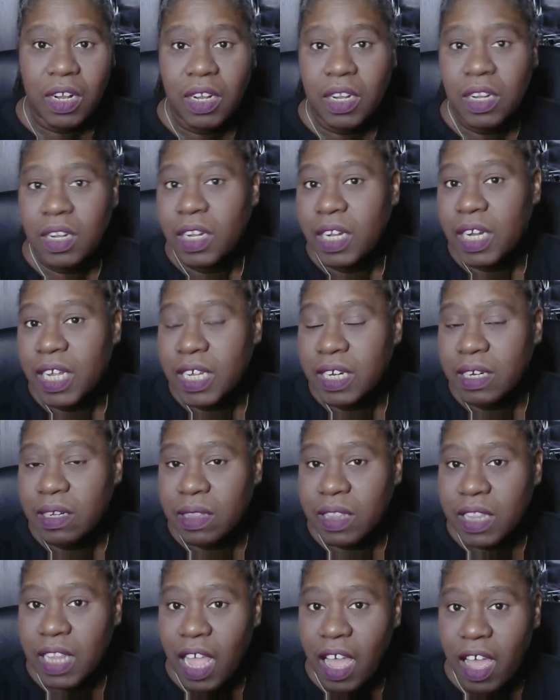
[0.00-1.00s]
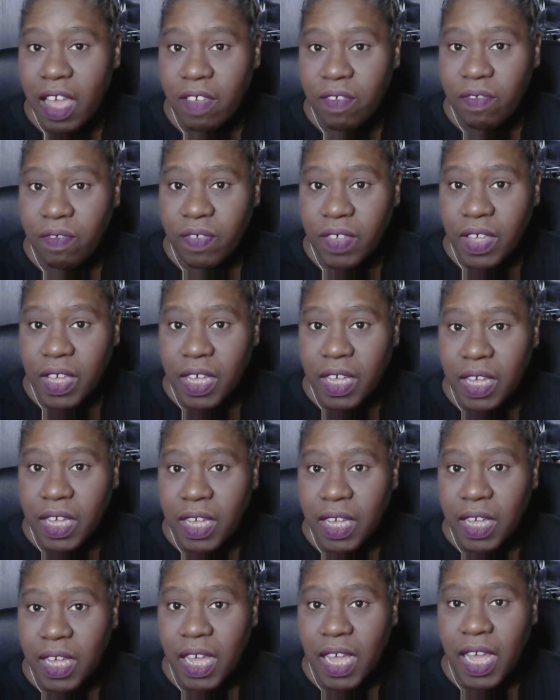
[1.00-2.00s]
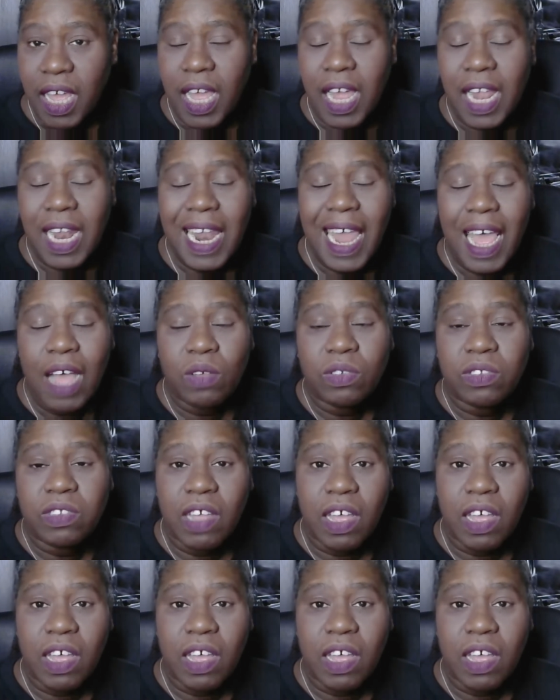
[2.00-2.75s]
Lena's life allows